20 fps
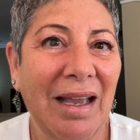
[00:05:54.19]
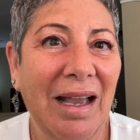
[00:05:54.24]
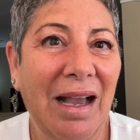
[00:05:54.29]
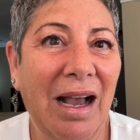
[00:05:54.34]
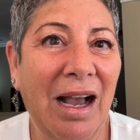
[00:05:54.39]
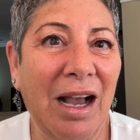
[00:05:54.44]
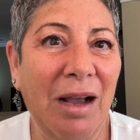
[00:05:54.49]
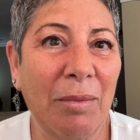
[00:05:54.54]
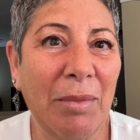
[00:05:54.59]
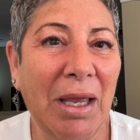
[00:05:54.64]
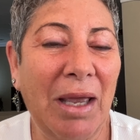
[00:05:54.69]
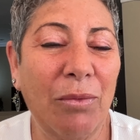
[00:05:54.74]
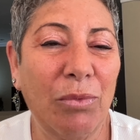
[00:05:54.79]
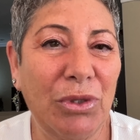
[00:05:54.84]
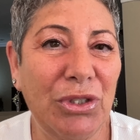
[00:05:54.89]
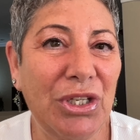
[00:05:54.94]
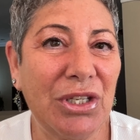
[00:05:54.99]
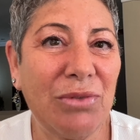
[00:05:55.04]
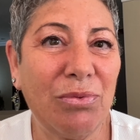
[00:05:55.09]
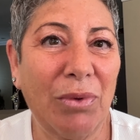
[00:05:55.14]
um, and we'll
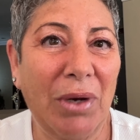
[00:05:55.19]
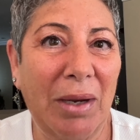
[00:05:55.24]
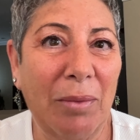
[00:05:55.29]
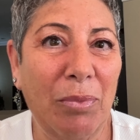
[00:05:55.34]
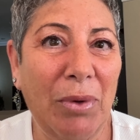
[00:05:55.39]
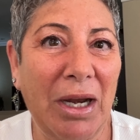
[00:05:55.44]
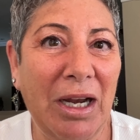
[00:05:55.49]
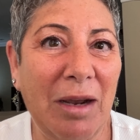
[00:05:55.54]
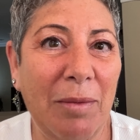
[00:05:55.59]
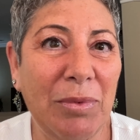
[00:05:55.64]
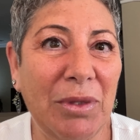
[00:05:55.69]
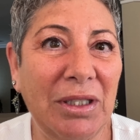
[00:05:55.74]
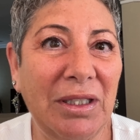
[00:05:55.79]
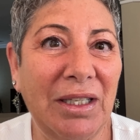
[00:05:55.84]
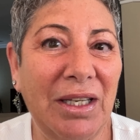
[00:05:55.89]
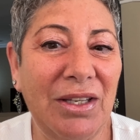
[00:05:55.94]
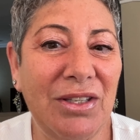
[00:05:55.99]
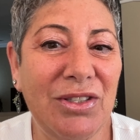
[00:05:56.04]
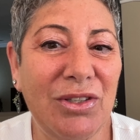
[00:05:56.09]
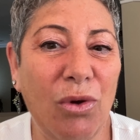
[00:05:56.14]
just break up the
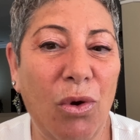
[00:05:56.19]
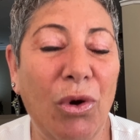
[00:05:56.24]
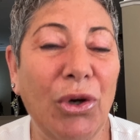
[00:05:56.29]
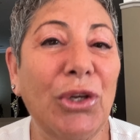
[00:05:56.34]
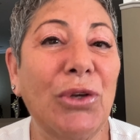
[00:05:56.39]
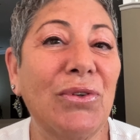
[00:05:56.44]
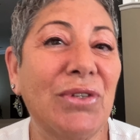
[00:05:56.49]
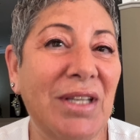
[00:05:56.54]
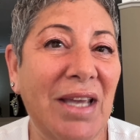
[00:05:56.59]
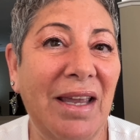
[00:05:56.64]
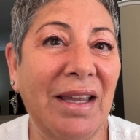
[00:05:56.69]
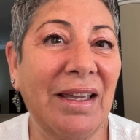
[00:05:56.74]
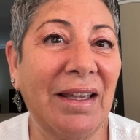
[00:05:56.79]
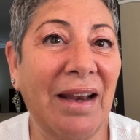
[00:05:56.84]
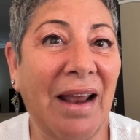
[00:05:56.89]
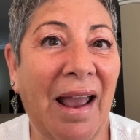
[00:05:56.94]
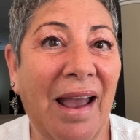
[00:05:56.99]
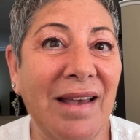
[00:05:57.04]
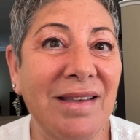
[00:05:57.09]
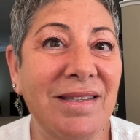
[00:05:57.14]
lease, or you take it
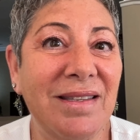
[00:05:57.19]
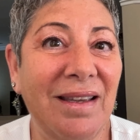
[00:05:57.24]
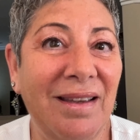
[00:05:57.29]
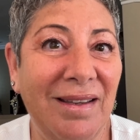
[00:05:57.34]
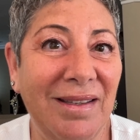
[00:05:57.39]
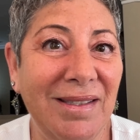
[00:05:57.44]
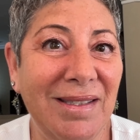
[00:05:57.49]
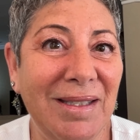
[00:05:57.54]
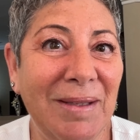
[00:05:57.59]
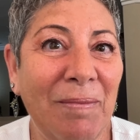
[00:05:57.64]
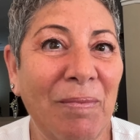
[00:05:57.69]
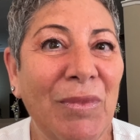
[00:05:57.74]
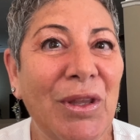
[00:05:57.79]
as is.